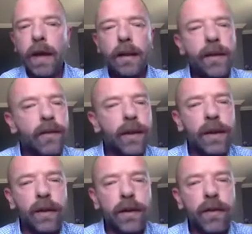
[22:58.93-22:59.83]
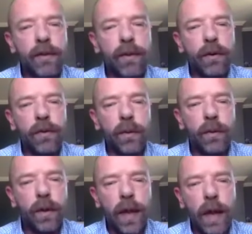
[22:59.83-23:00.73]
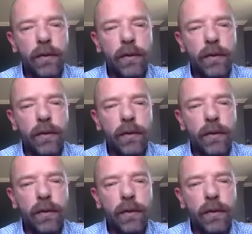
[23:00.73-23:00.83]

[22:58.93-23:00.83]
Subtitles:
And this inversion was not